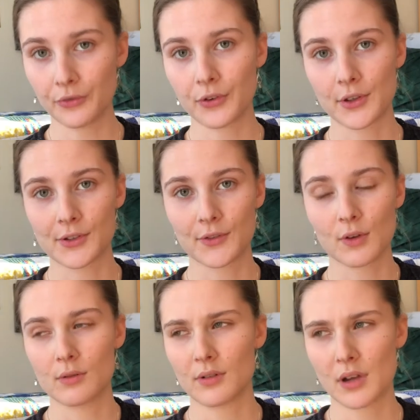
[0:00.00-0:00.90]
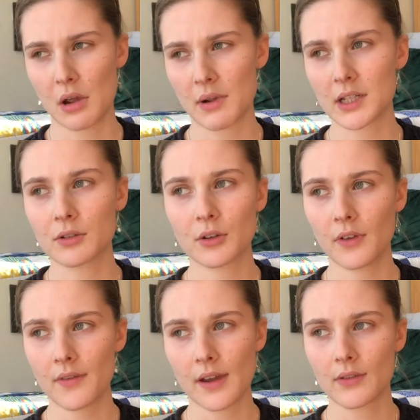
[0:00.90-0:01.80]
for those of you who don't know. I don't know if
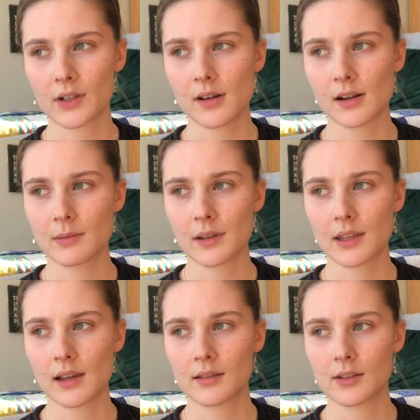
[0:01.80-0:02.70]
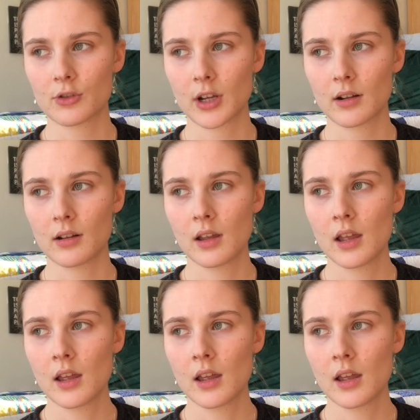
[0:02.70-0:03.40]
I've ever talked about that on this channel.